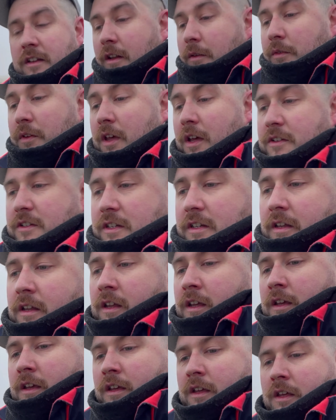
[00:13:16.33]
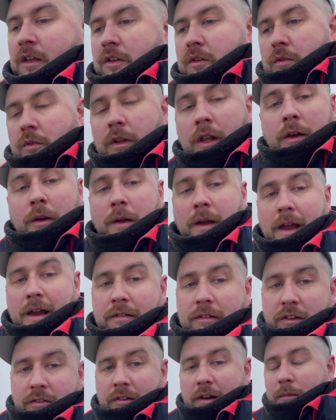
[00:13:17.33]
up searching sort of local
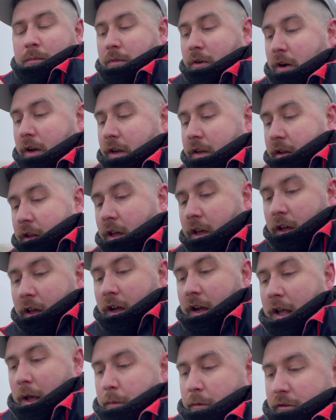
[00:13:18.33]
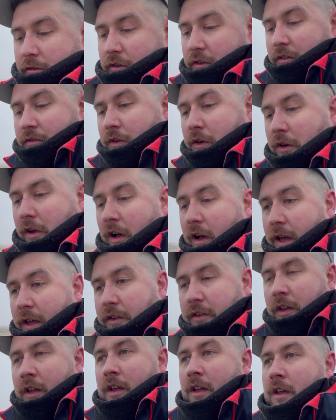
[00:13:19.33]
areas around Brighton, come across a few
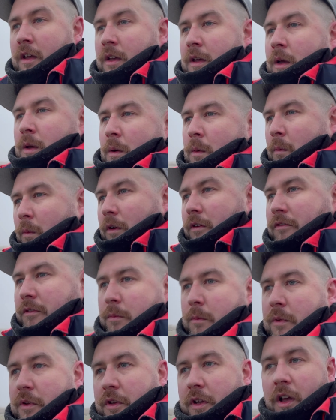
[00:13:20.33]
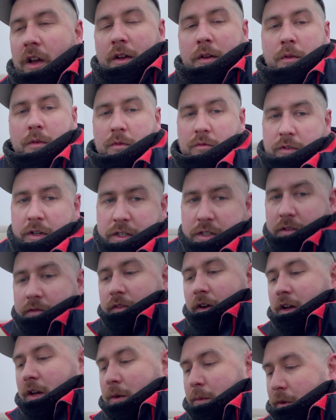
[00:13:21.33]
guys. One of them was a guy called Richard
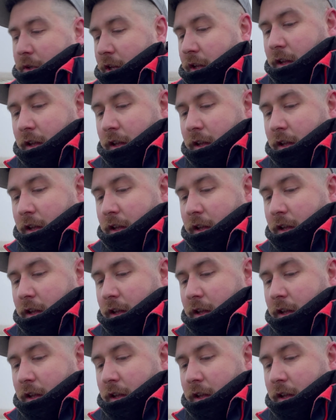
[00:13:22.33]
Vobes.